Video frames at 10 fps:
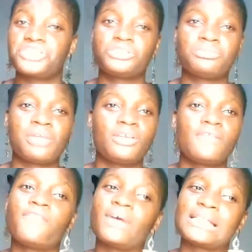to make you
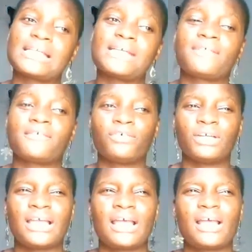forgive and
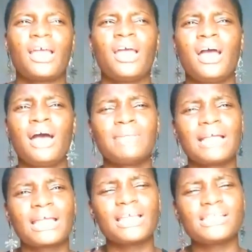forget. I'm
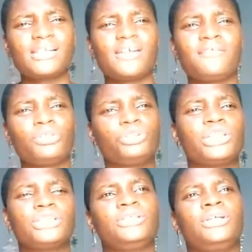like, instead of you
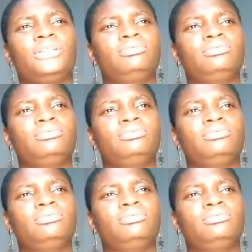trying to